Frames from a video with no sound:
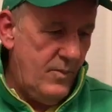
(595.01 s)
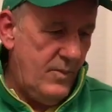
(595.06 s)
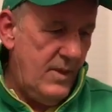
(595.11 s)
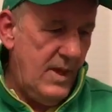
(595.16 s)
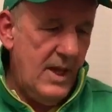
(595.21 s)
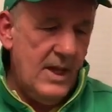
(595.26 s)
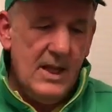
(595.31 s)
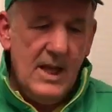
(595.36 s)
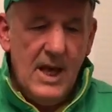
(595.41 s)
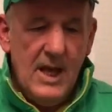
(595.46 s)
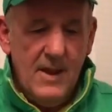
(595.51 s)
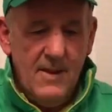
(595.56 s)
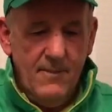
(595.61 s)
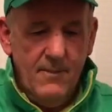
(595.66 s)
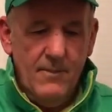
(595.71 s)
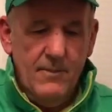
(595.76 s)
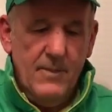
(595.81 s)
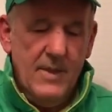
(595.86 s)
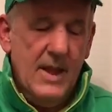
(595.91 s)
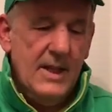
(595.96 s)
Take that
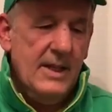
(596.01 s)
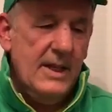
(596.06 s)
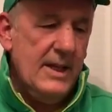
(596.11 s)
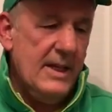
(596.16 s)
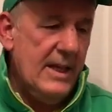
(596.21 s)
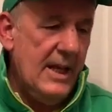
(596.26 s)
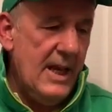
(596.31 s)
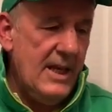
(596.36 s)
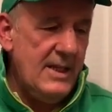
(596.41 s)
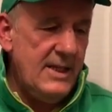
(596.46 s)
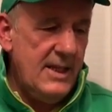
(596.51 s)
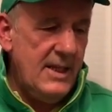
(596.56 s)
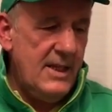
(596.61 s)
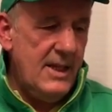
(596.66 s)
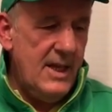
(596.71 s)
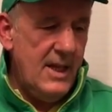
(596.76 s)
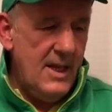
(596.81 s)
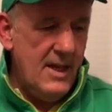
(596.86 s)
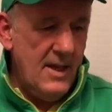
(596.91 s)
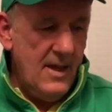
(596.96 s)
into the
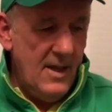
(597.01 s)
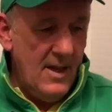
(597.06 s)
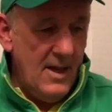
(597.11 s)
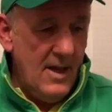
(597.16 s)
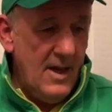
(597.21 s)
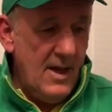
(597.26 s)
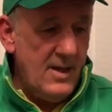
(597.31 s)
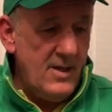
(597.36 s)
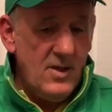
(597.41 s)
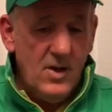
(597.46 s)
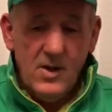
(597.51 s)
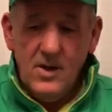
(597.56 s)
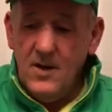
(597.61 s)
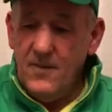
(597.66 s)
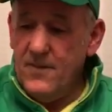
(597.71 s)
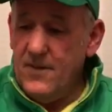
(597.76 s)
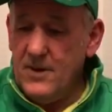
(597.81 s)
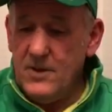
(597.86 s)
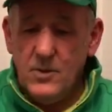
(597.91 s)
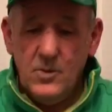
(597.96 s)
kitchen, a jug, a
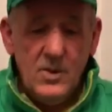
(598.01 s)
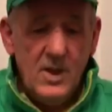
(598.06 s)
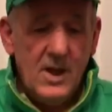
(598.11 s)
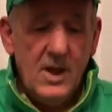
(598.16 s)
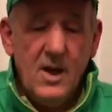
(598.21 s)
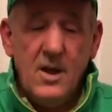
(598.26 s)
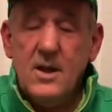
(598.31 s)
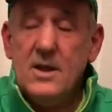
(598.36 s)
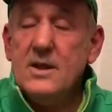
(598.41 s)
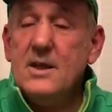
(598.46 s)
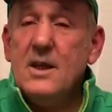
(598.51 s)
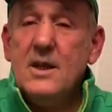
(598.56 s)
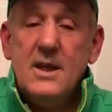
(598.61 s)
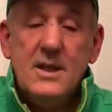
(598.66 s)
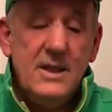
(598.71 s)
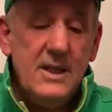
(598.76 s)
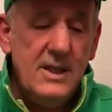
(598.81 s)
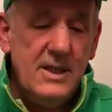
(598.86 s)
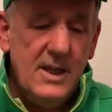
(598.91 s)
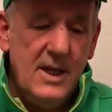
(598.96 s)
funnel and a couple of
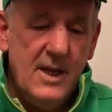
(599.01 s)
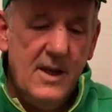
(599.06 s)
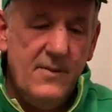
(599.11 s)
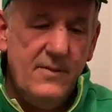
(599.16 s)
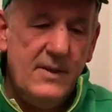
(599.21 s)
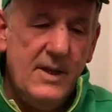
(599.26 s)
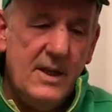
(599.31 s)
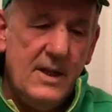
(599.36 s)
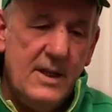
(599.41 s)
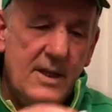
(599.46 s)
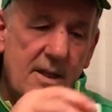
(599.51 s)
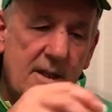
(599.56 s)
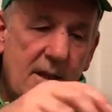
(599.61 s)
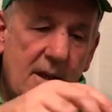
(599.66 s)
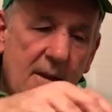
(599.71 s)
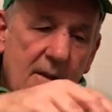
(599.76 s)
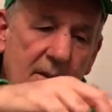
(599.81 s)
syringes I have to clean.